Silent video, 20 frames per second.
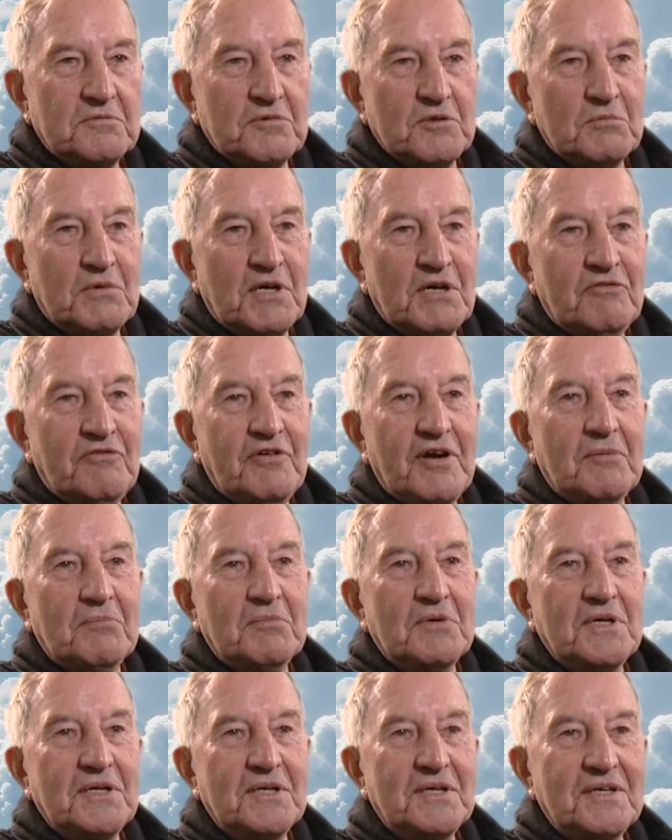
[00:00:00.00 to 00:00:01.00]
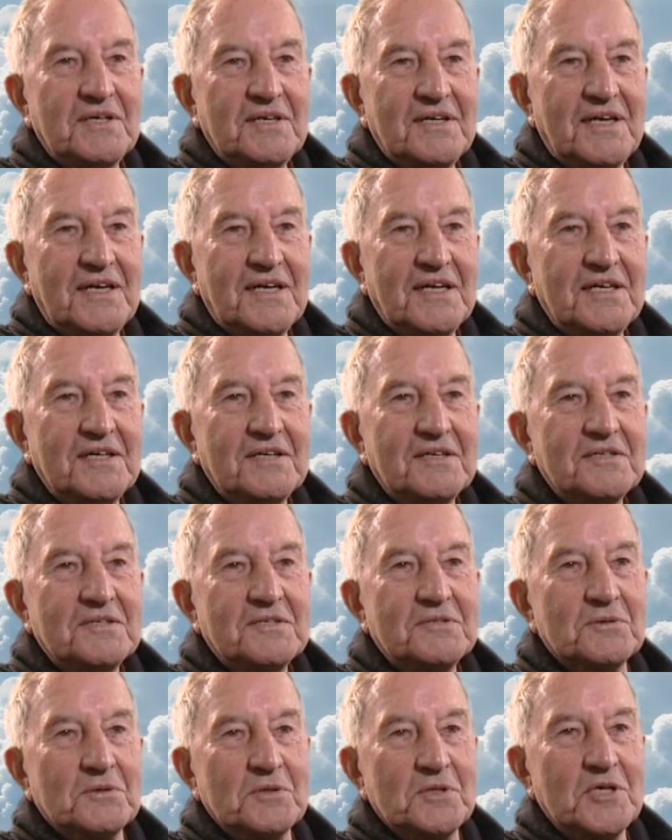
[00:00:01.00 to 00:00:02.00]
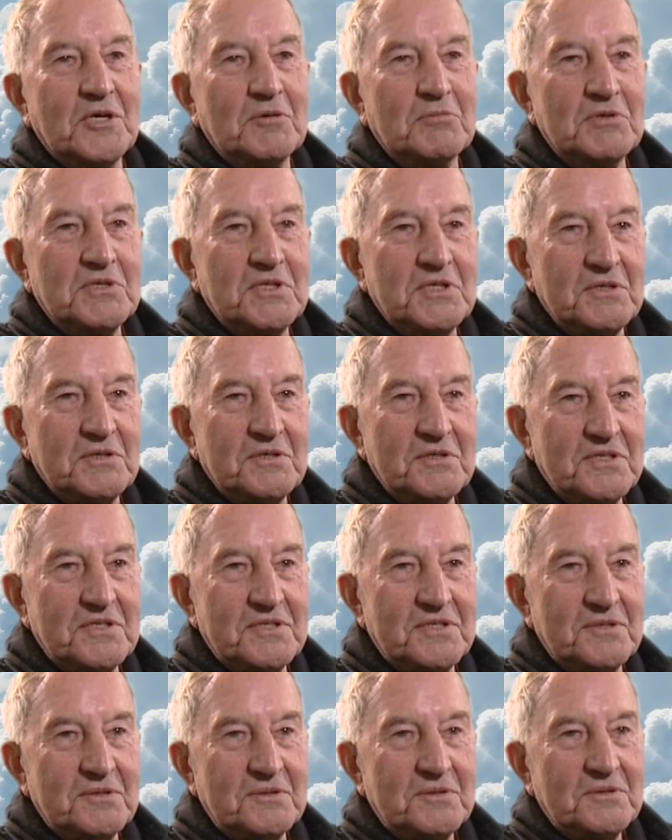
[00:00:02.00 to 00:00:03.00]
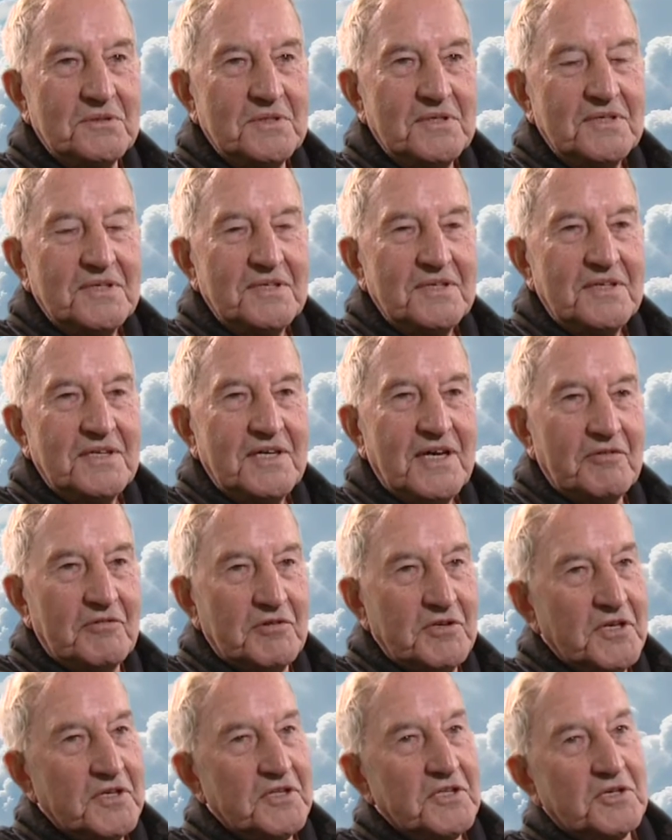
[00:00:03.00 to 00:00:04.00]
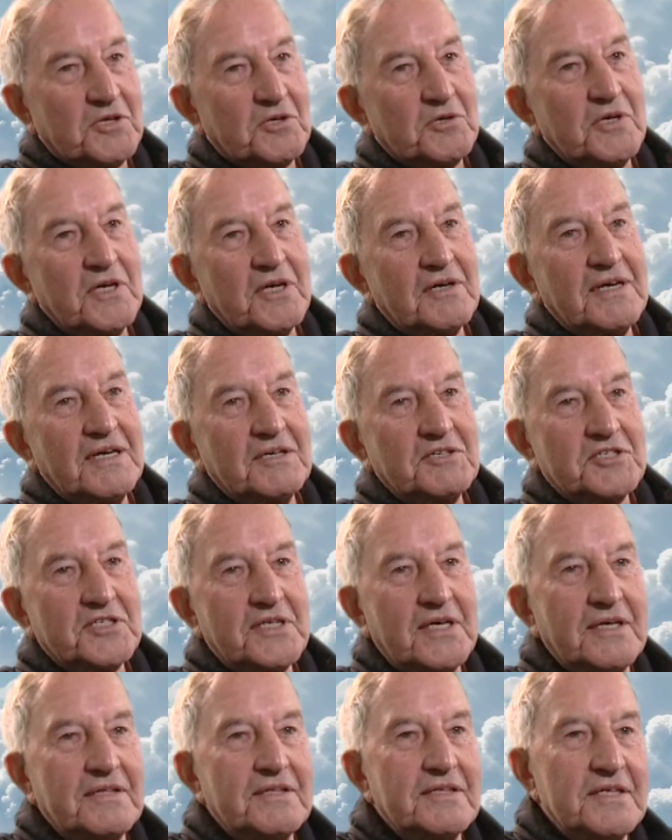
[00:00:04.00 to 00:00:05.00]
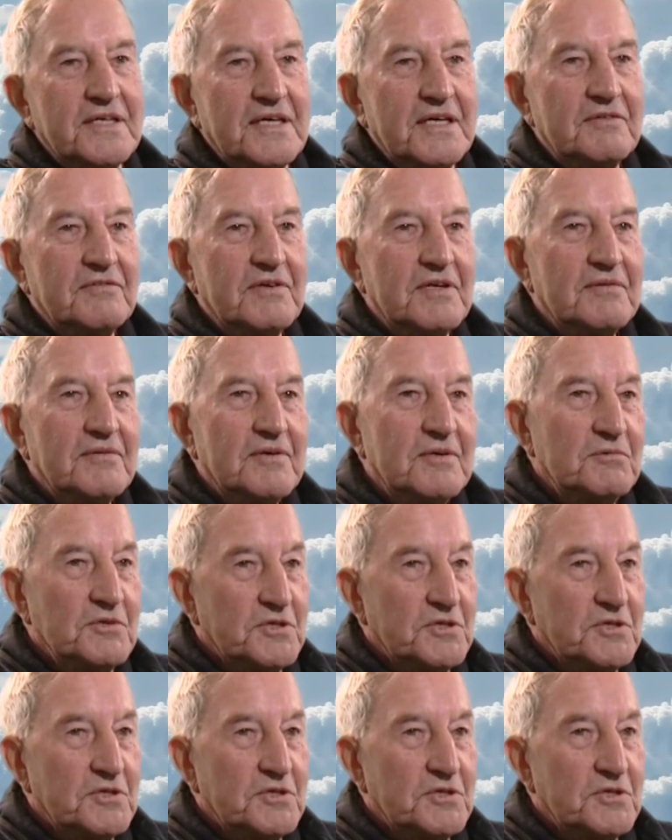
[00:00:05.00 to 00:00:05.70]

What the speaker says: with my family, I took the opportunity to have another career outside the Navy,